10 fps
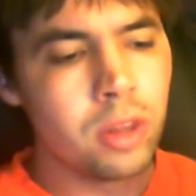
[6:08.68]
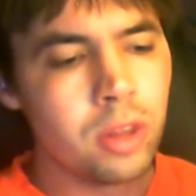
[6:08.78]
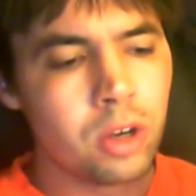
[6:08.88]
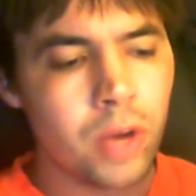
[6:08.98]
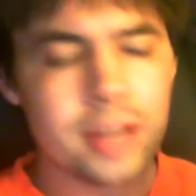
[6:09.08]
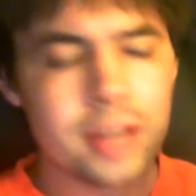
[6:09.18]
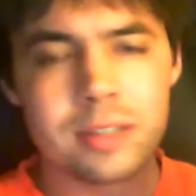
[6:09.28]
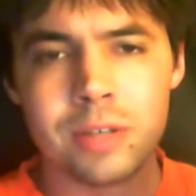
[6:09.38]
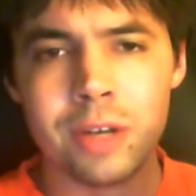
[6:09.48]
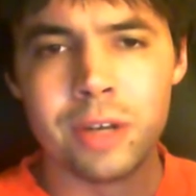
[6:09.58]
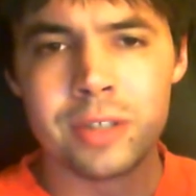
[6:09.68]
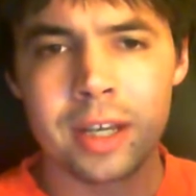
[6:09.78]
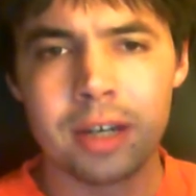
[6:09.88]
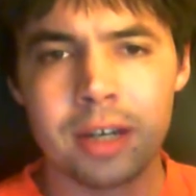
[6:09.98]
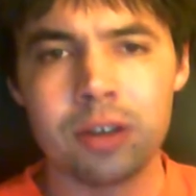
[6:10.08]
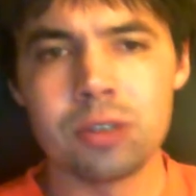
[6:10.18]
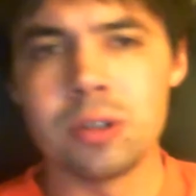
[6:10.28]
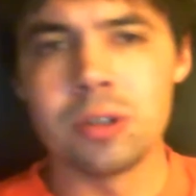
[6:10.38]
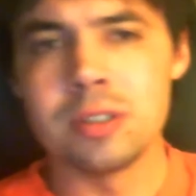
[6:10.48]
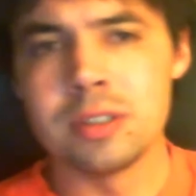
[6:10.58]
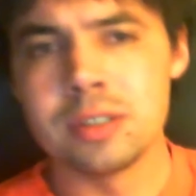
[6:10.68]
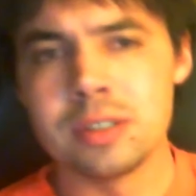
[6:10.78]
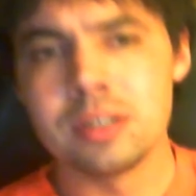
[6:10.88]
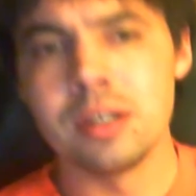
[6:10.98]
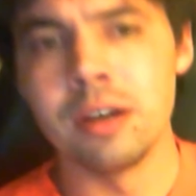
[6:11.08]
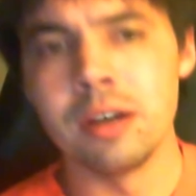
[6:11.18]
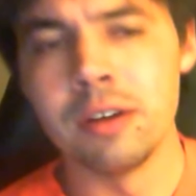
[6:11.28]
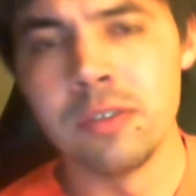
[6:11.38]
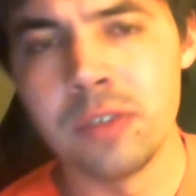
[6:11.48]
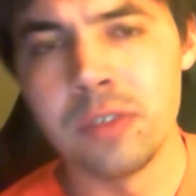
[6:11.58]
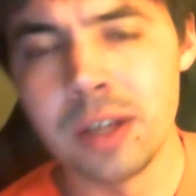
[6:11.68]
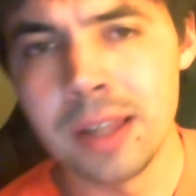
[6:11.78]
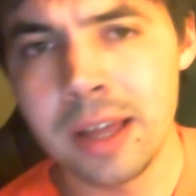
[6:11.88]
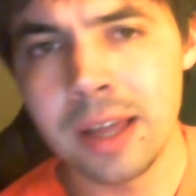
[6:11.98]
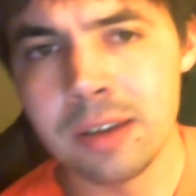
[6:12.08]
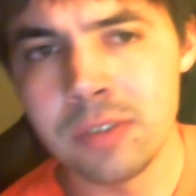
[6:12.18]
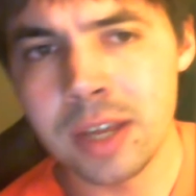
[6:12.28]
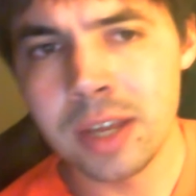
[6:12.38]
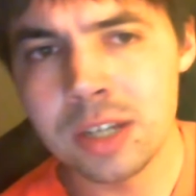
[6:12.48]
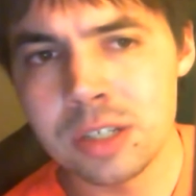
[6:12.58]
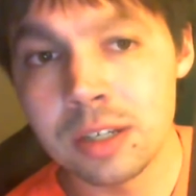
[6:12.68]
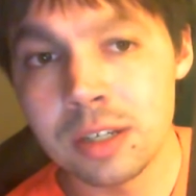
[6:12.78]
greatest known secondary sources of a lot of ancient,